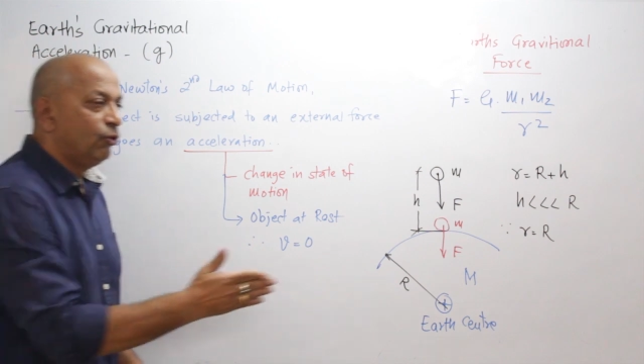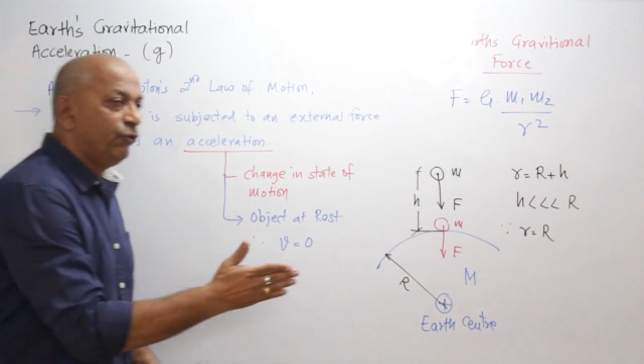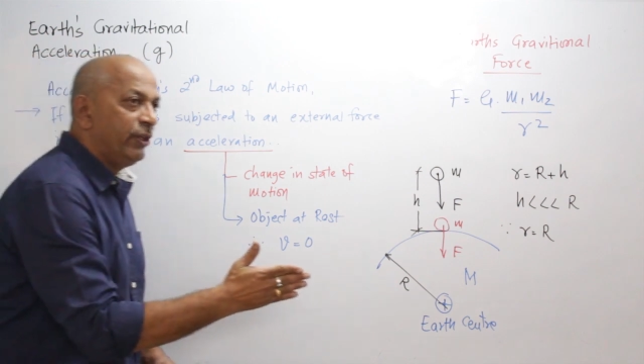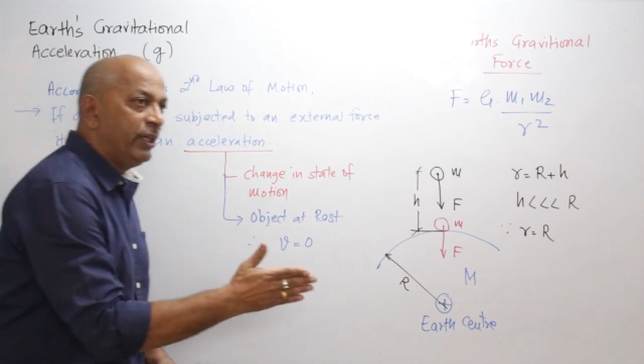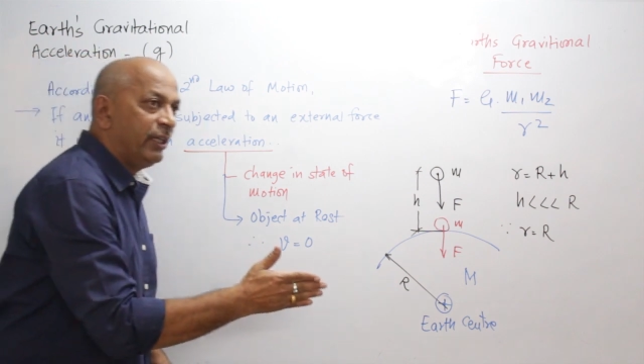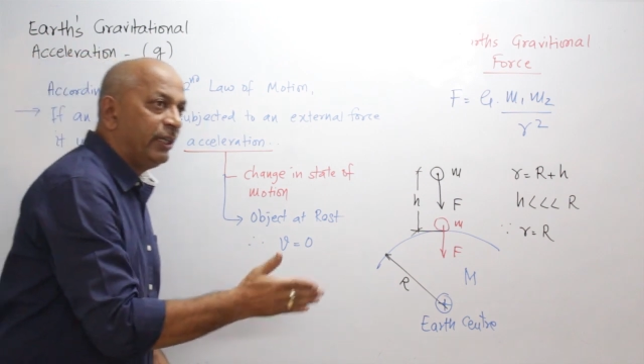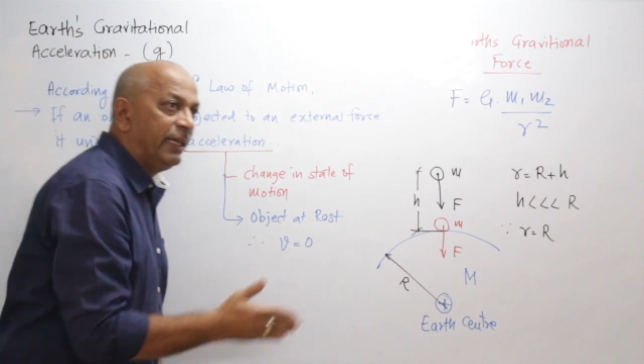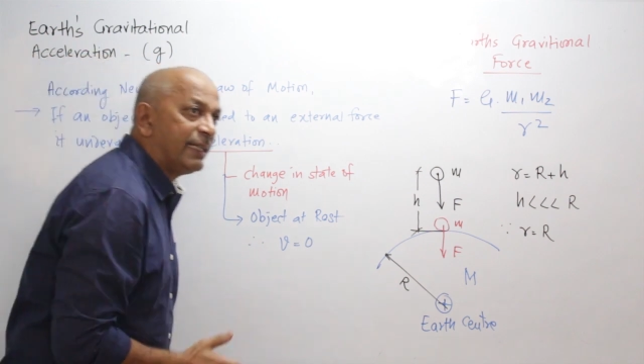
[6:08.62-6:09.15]

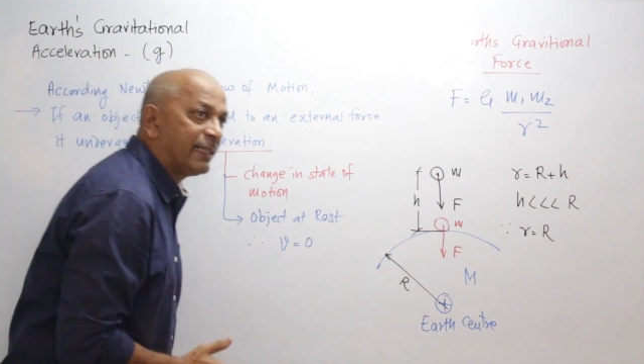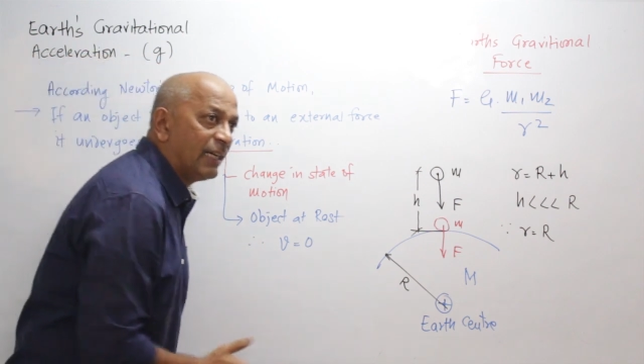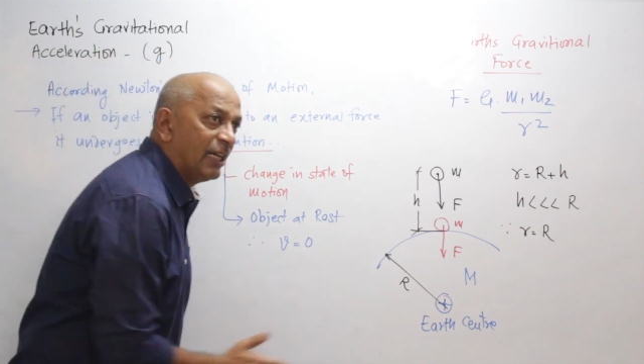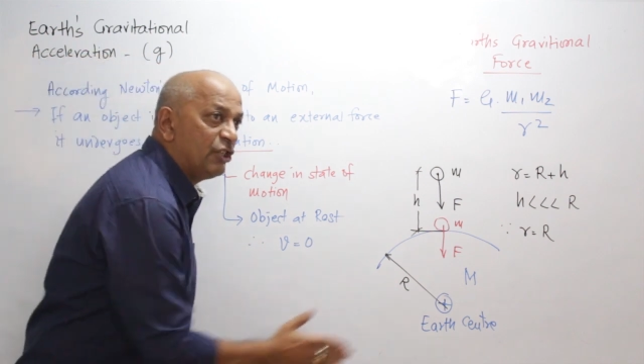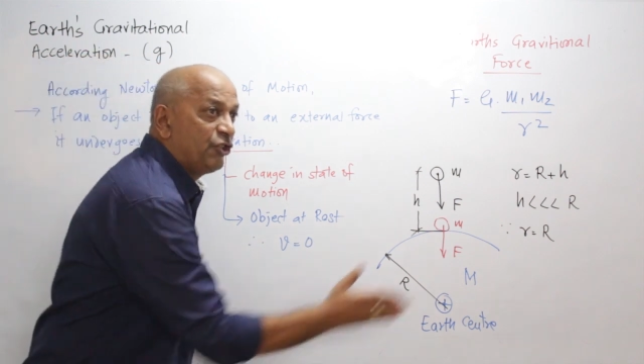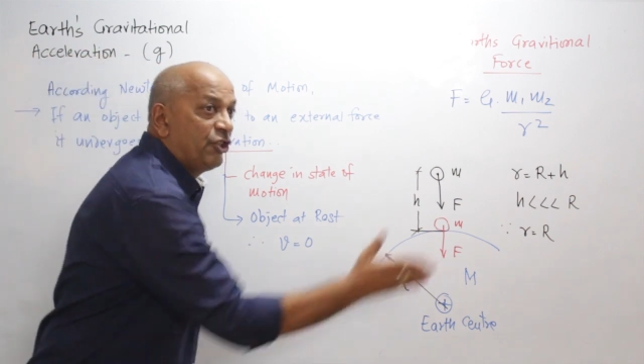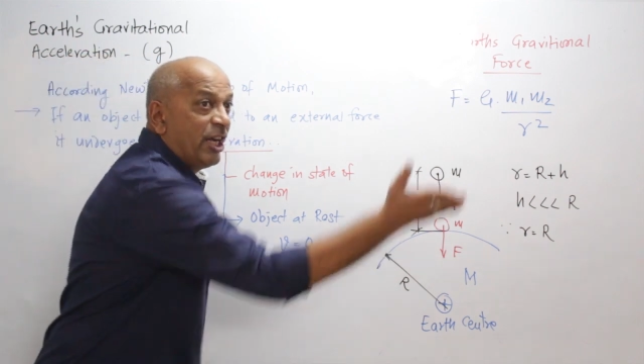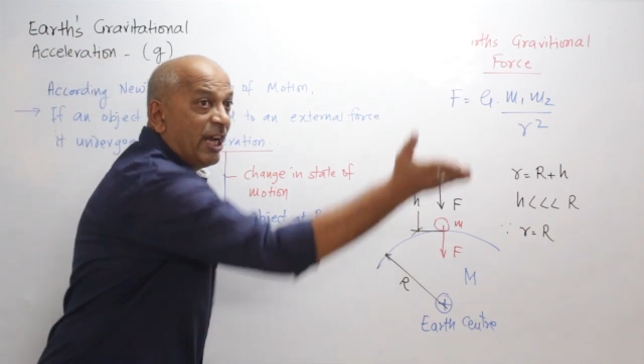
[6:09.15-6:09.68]
moving, it
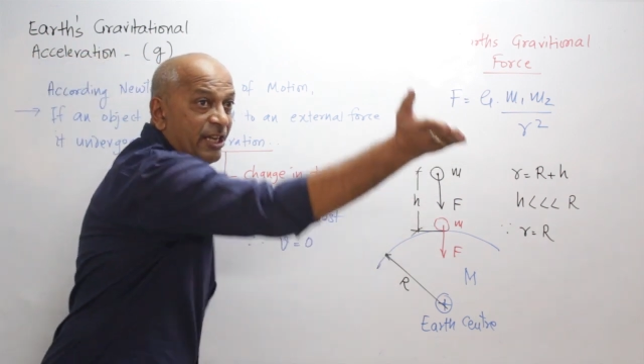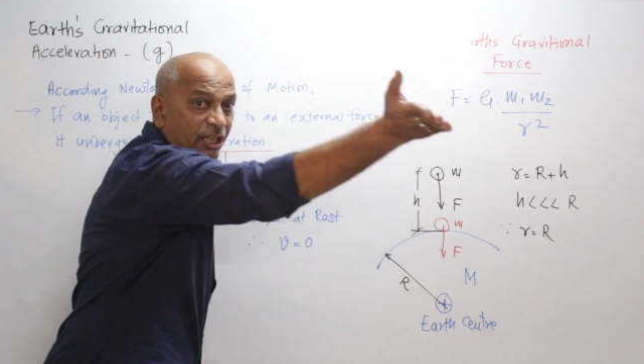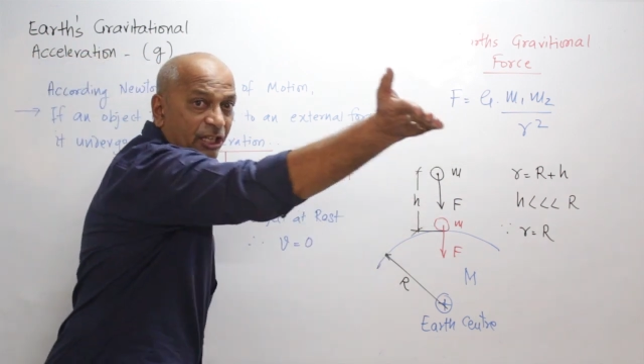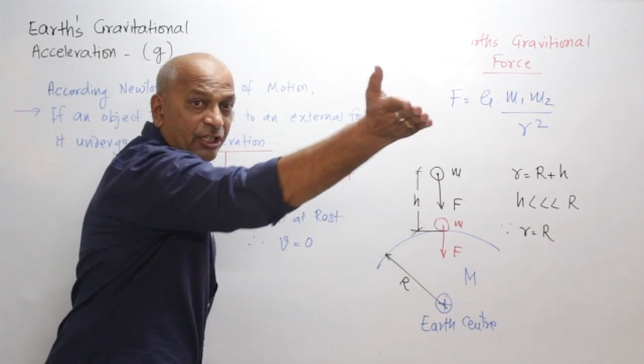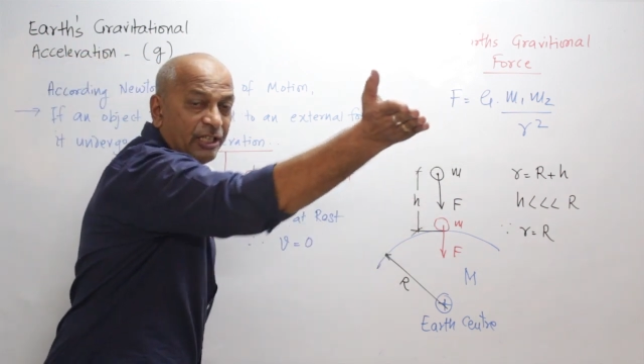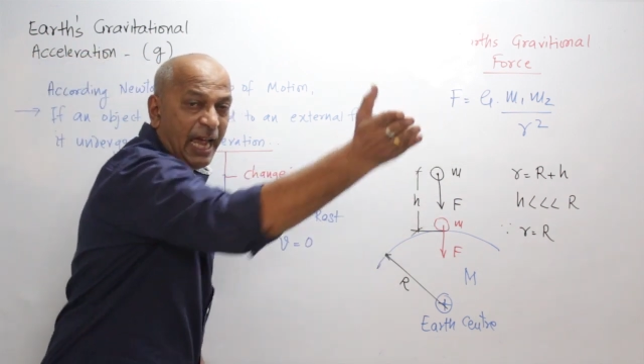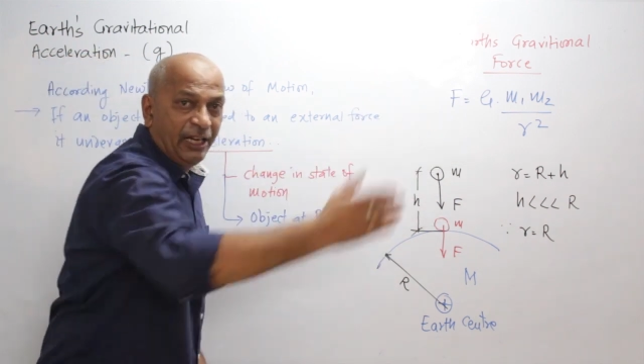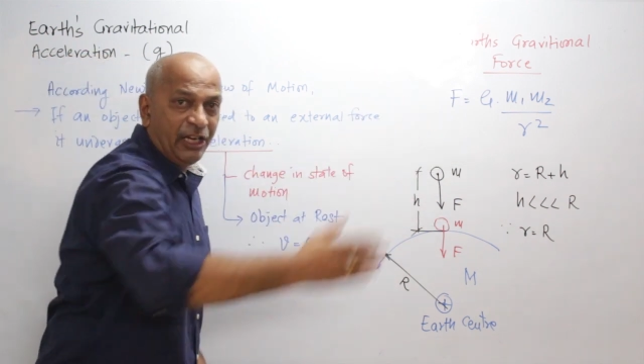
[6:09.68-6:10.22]
can change
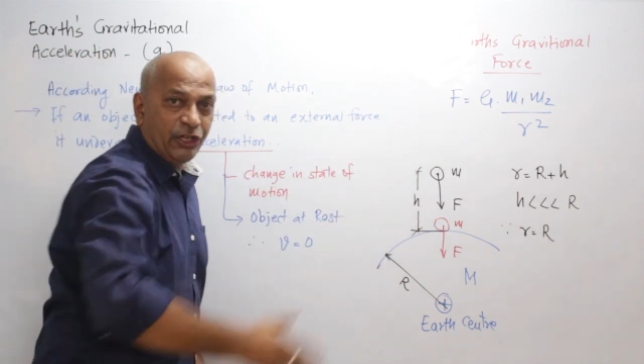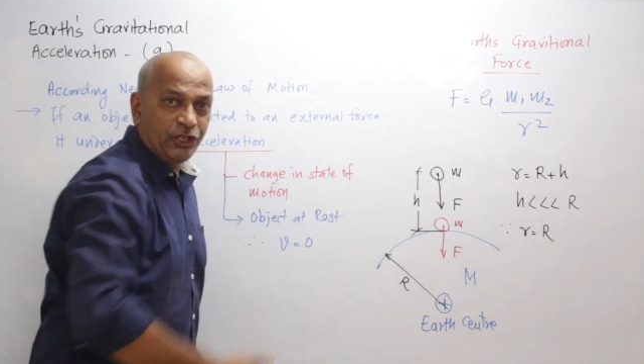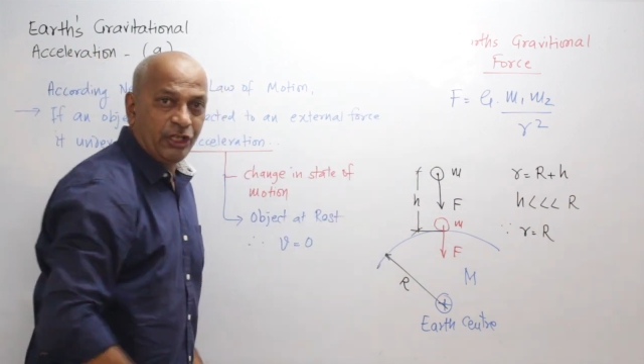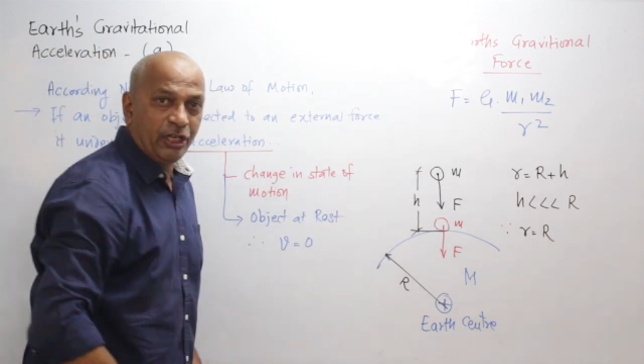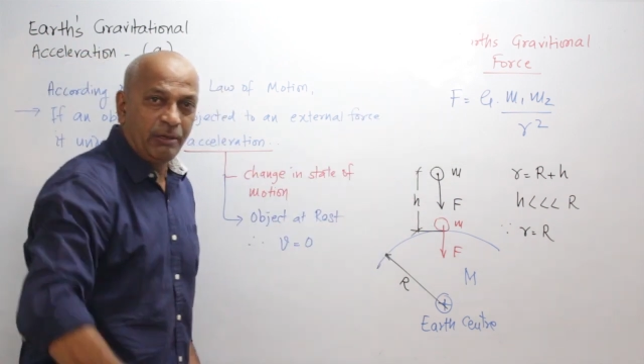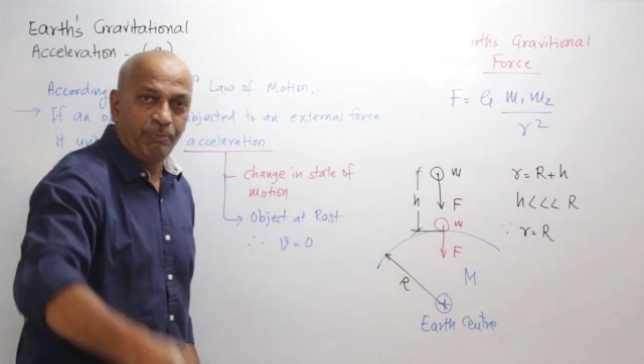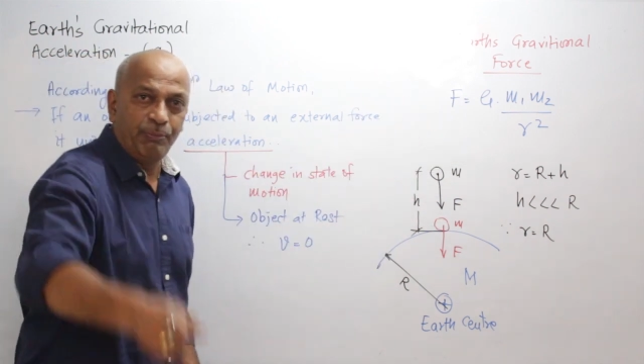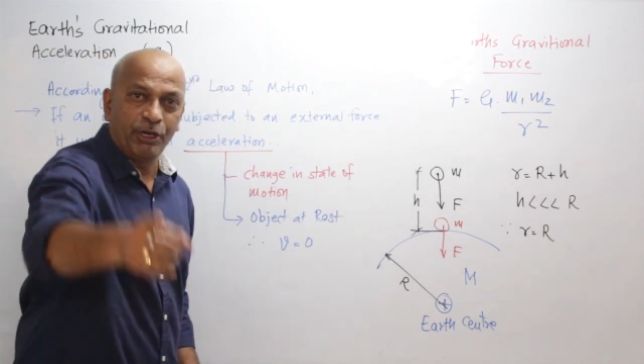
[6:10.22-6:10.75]
its
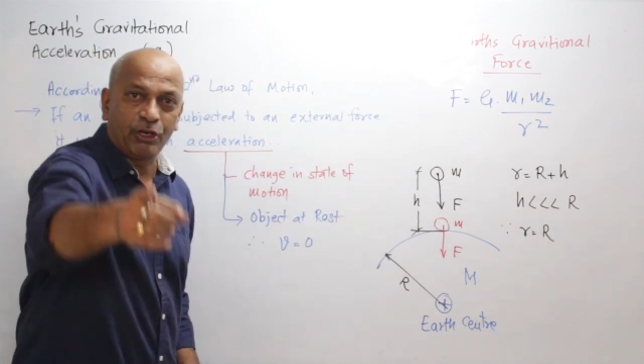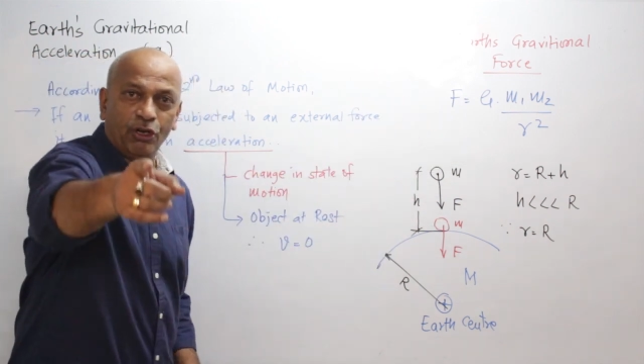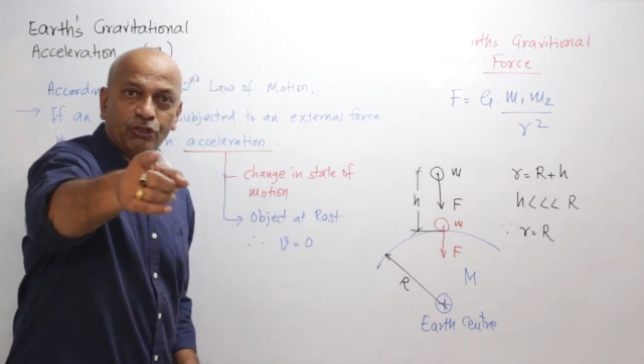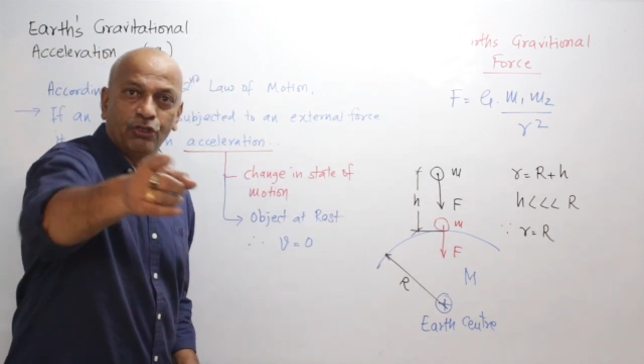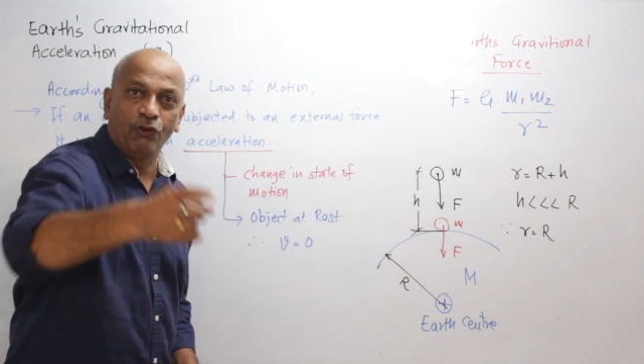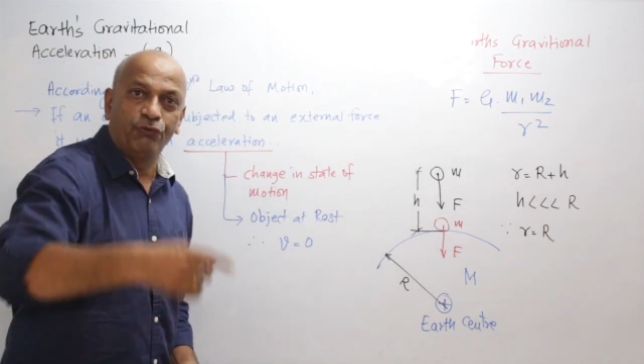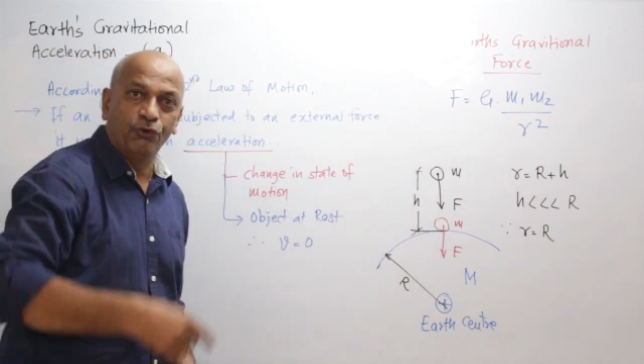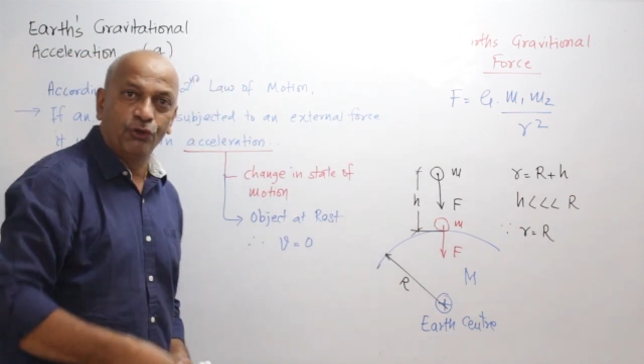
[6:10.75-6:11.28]
direction because
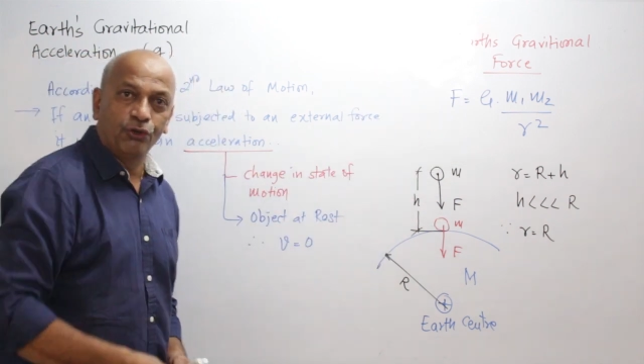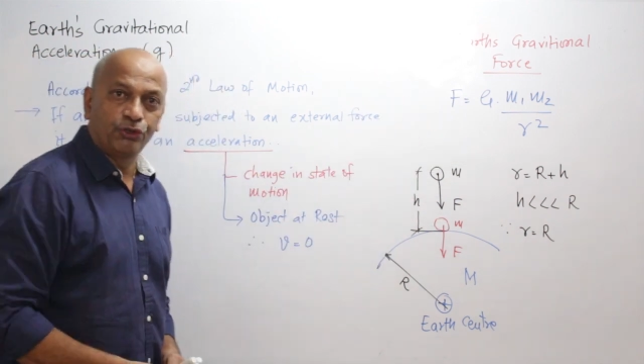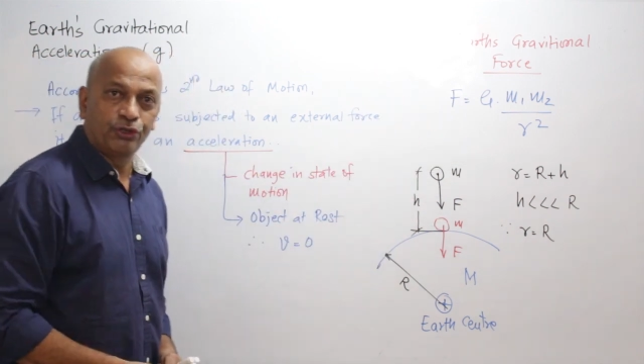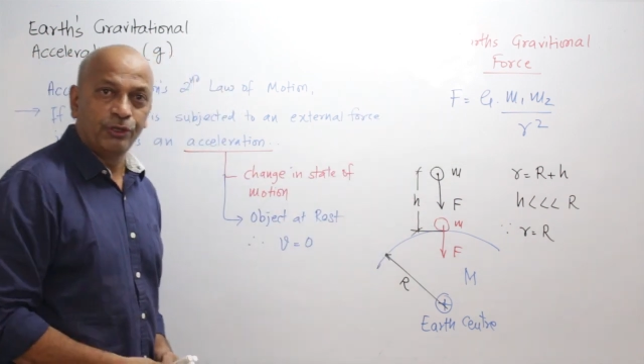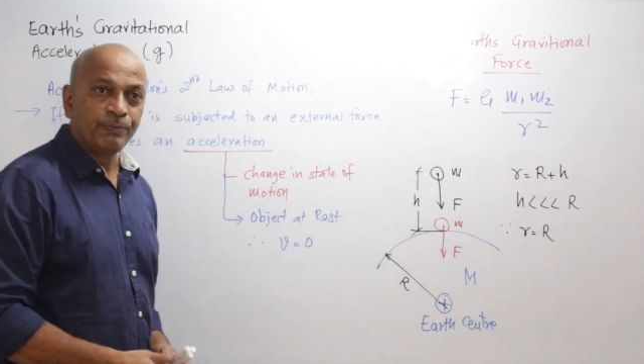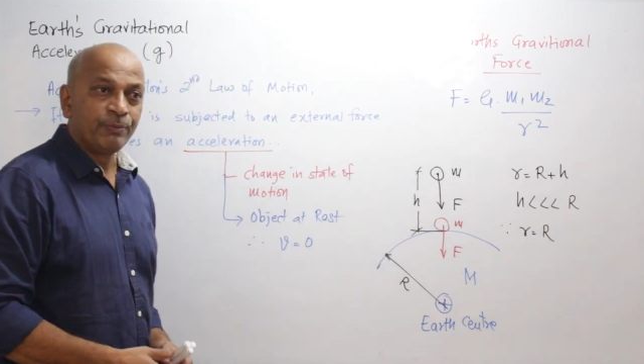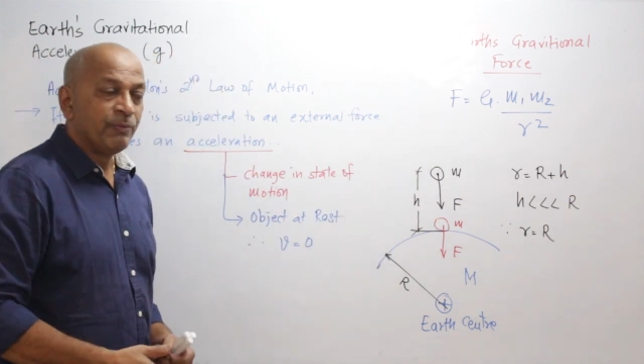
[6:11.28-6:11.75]
of force.